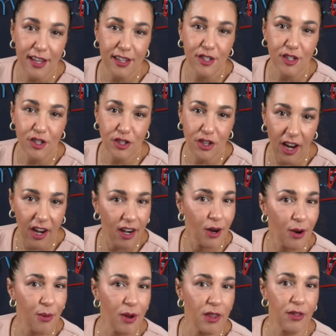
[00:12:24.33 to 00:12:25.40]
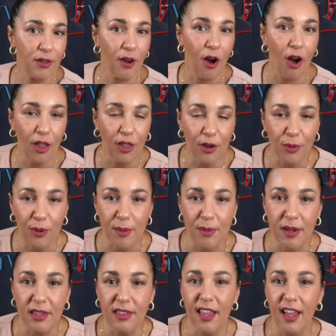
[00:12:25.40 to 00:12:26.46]
share with other
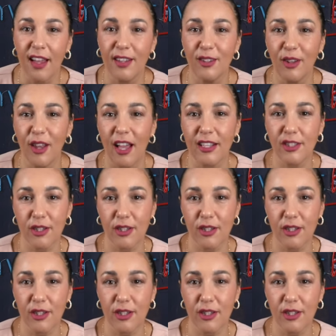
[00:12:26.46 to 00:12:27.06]
women that you like,